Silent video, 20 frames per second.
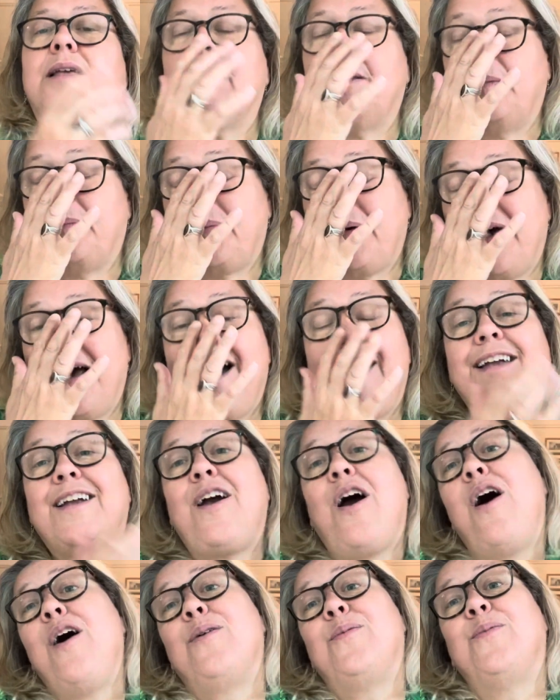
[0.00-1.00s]
but I
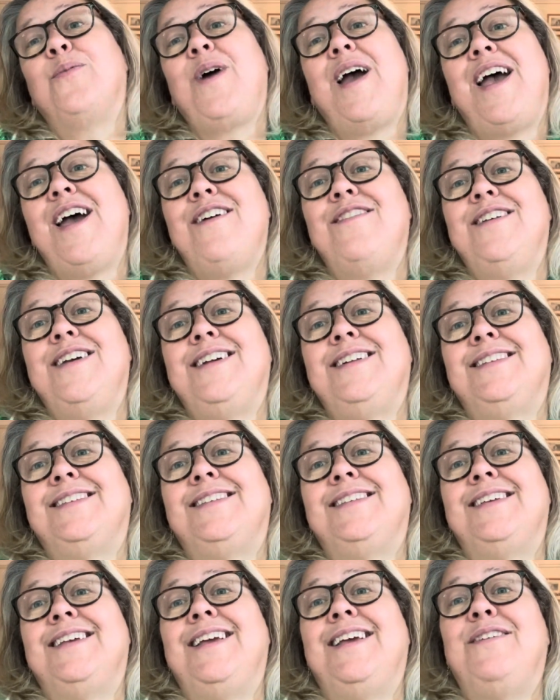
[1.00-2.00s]
can't wear
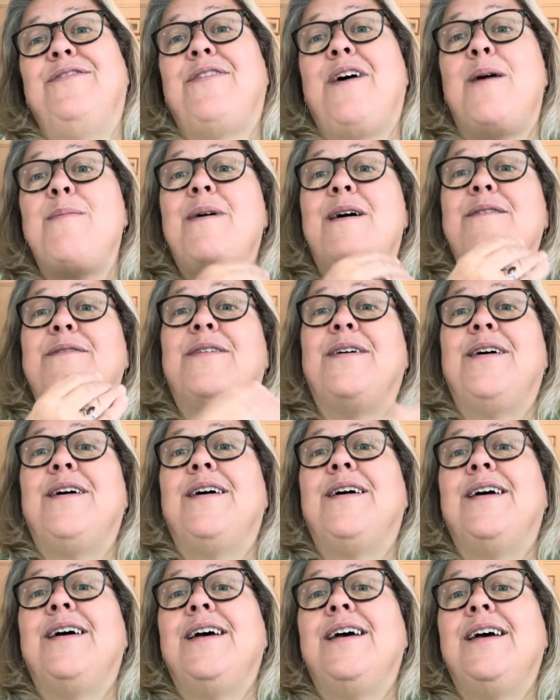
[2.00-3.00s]
it if I'm
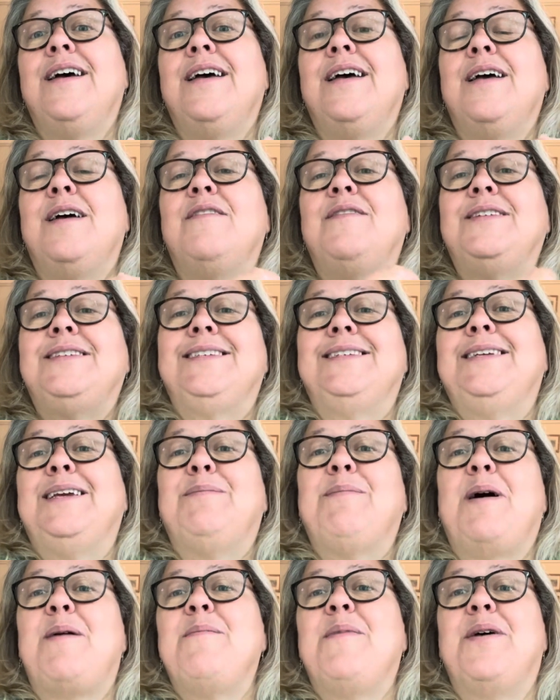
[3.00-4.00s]
ever visiting
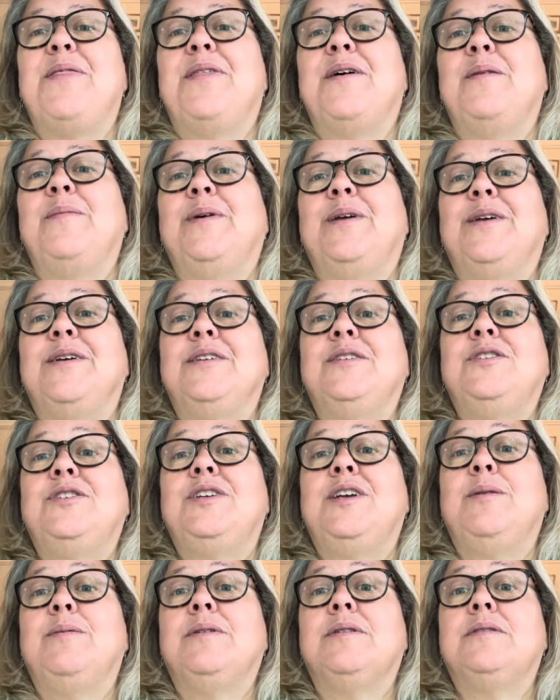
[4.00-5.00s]
my mother, because
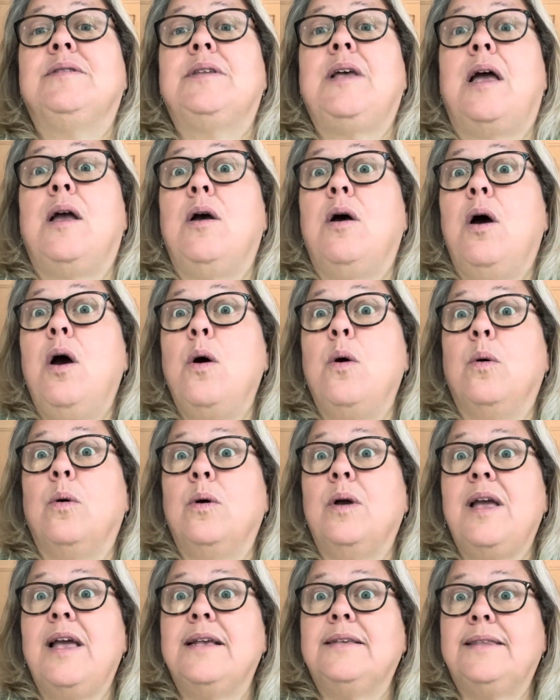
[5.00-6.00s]
she will say, oh,
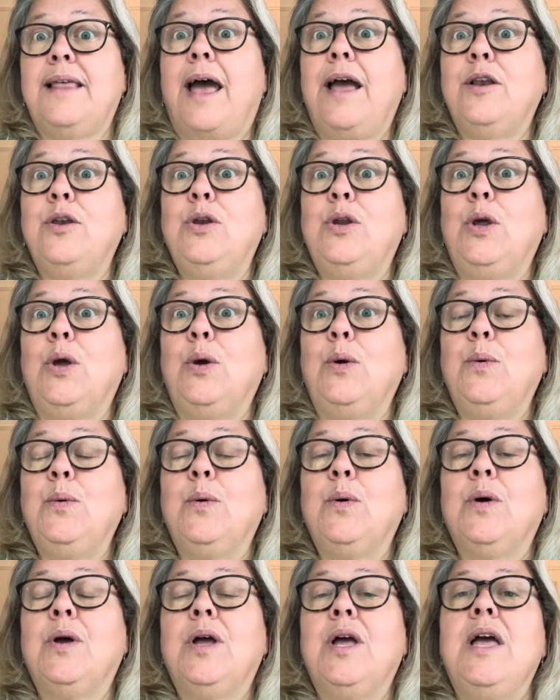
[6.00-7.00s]
is that new?
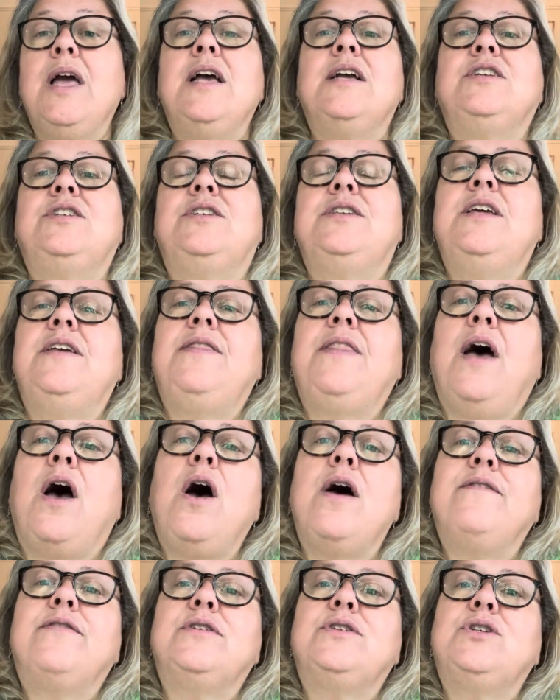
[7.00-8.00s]
She did that
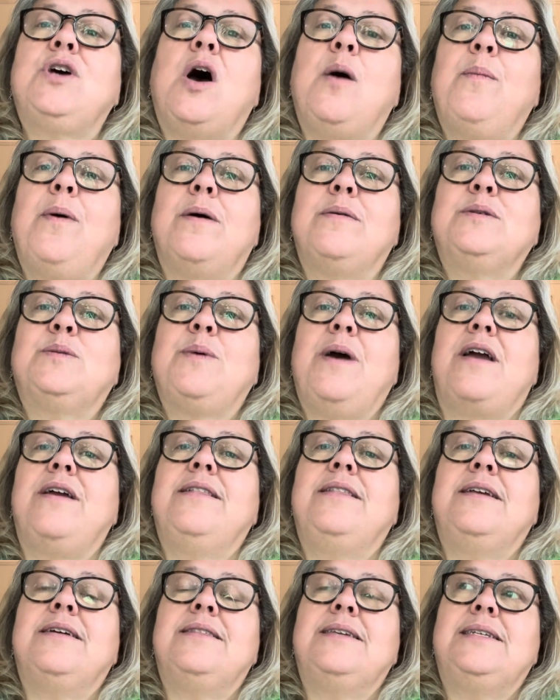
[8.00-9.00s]
over a top I was wearing
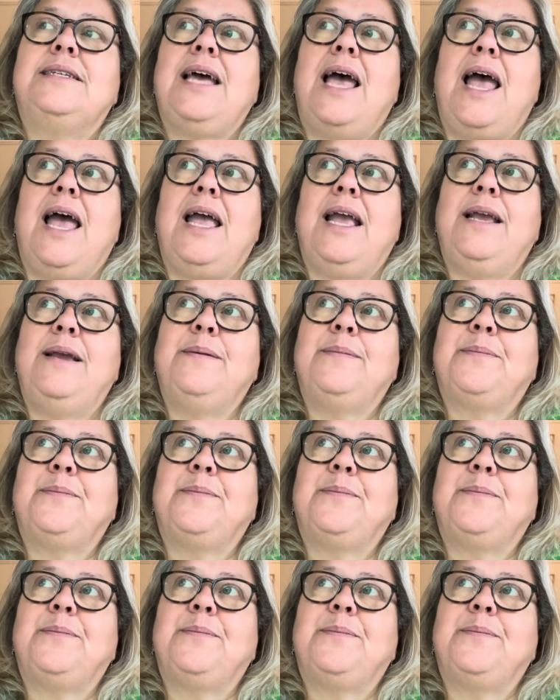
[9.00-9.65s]
the other day,